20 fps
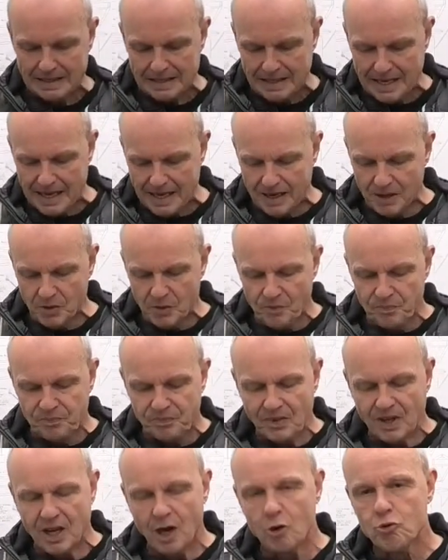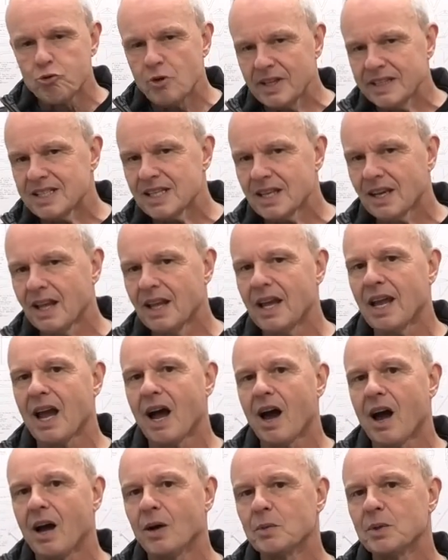Now, originally
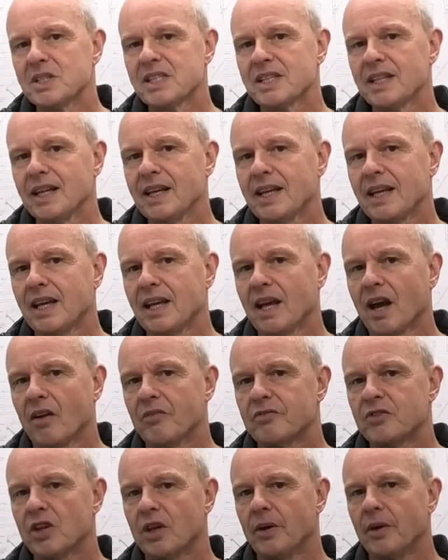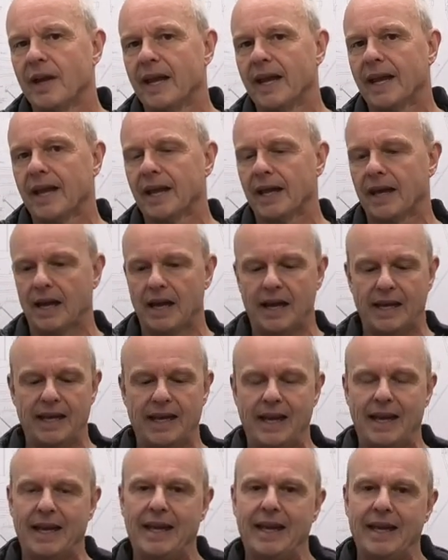I was thinking of doing
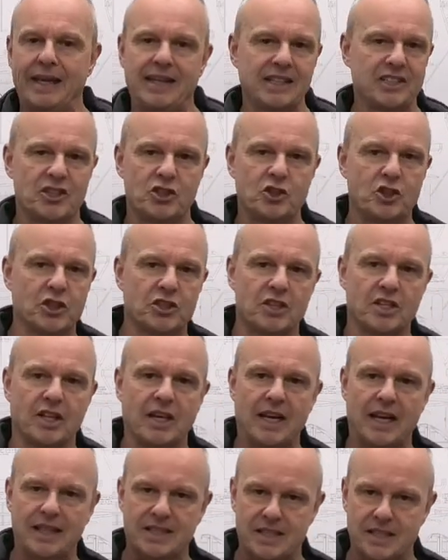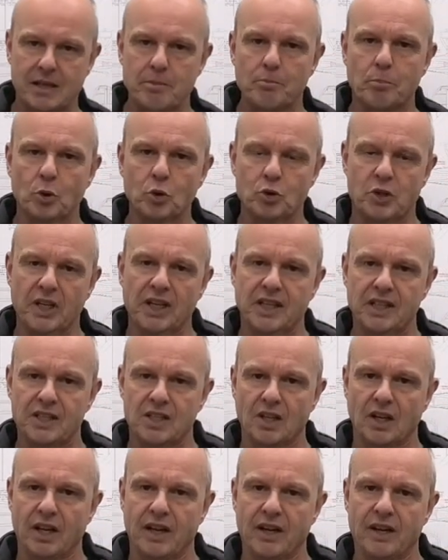it, it as just a, a simple
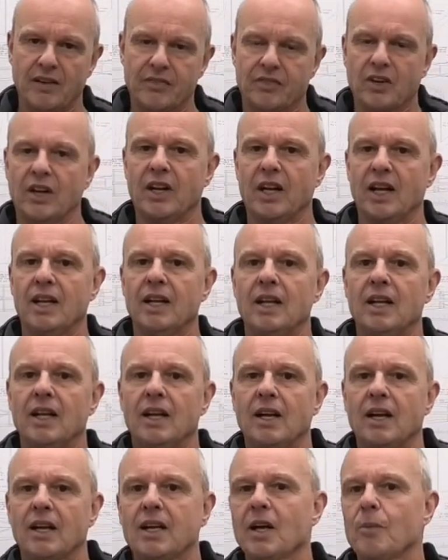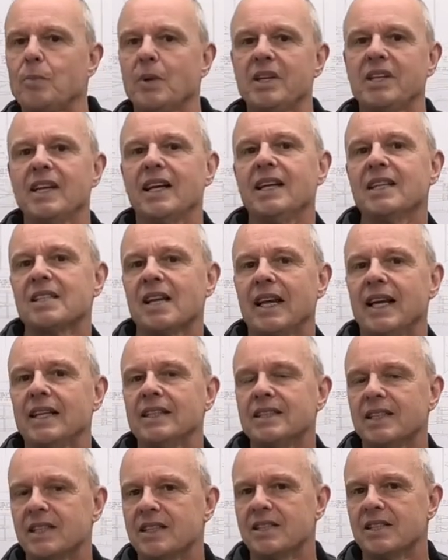diesel and I've a, a couple of diesel
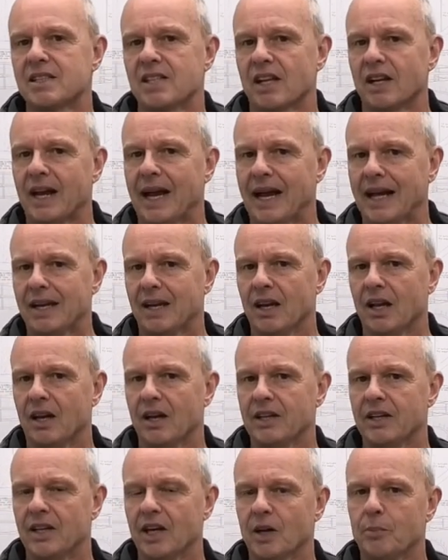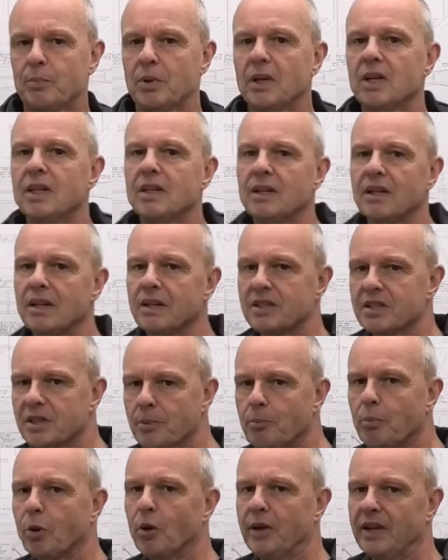engines that I had lined up to
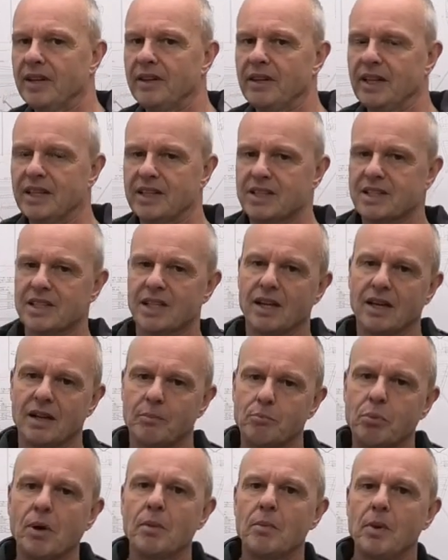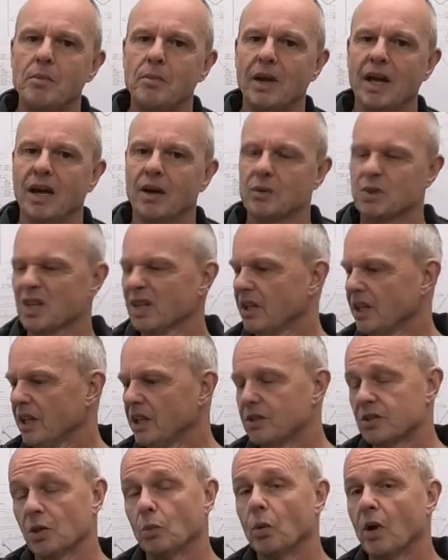put in this. Probably I was going to
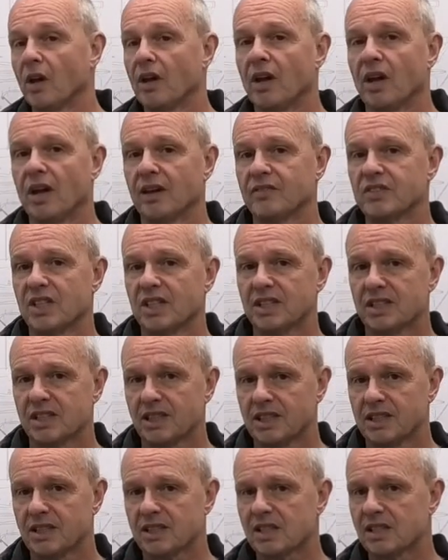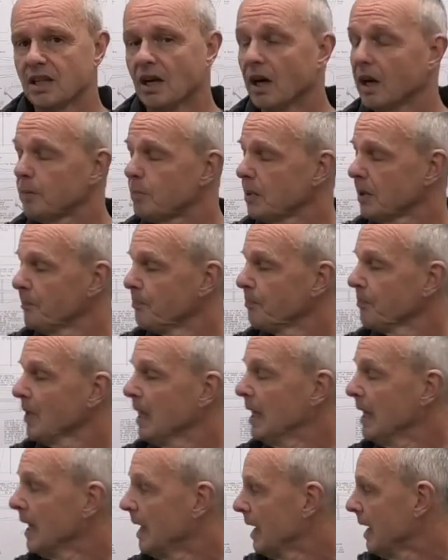use a 1.5cc snipe
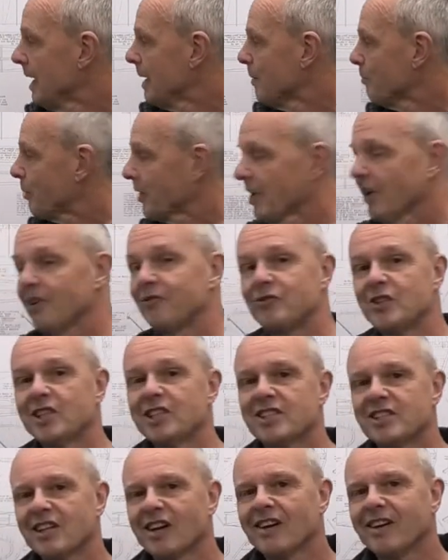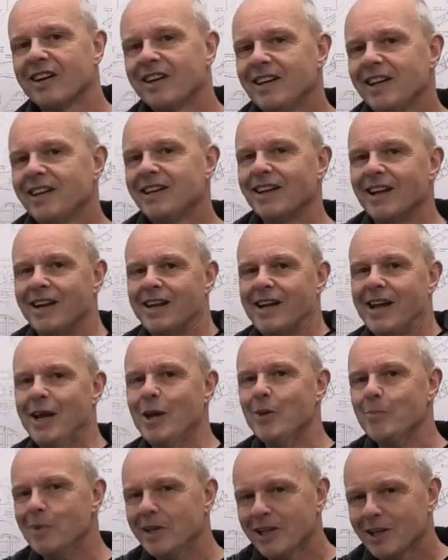but I've decided
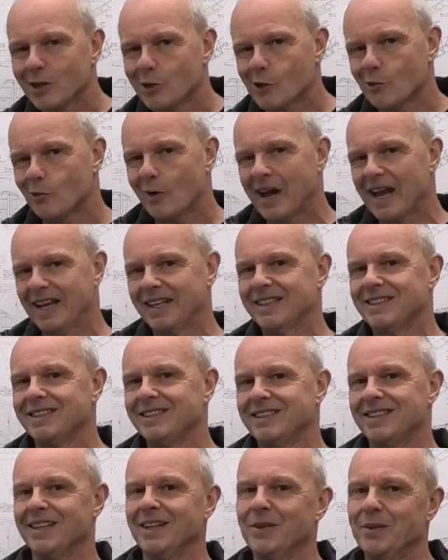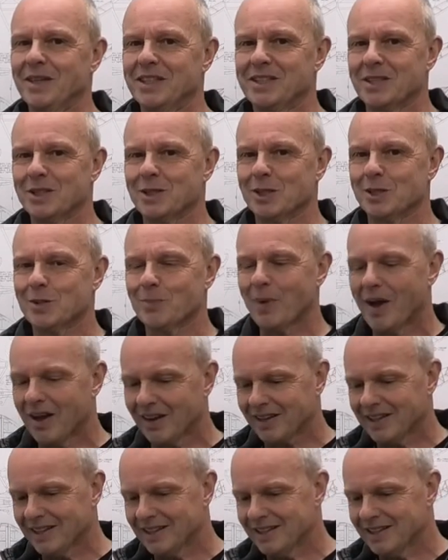it would be great to do this as a
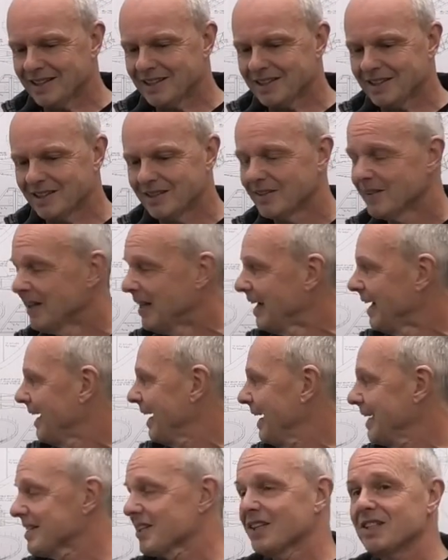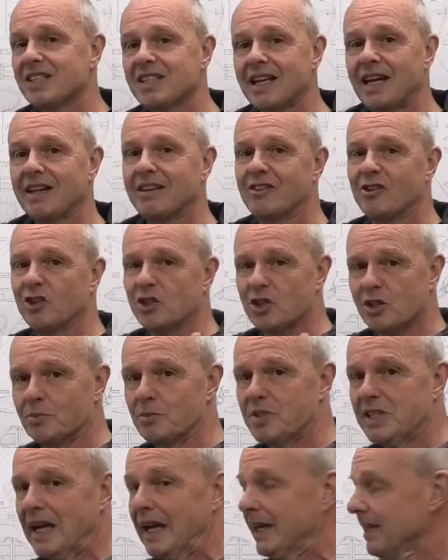spark ignition. As I said, there's
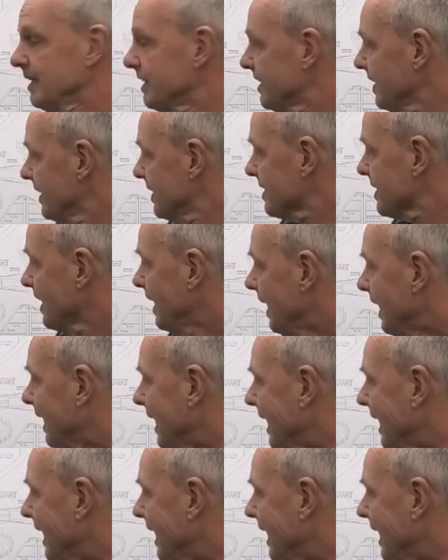some challenges